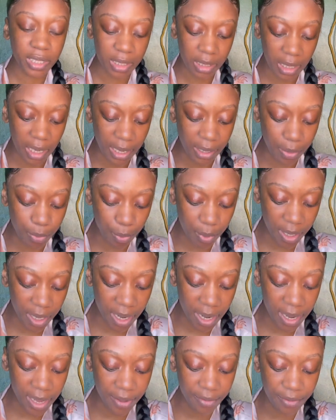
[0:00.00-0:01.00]
like when
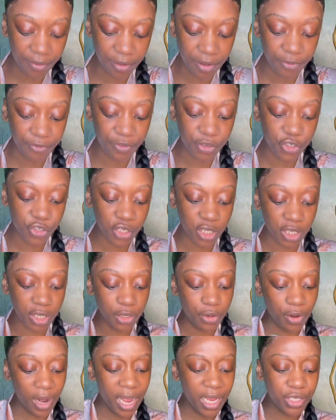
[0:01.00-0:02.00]
I officially
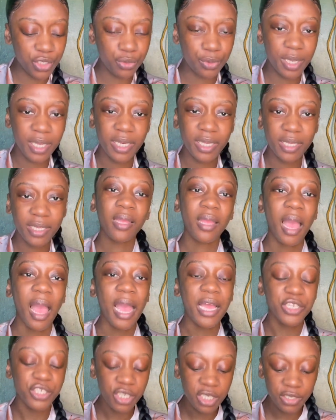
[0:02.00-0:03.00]
graduated.
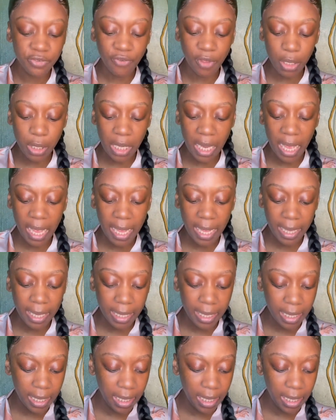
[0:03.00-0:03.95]
I just felt like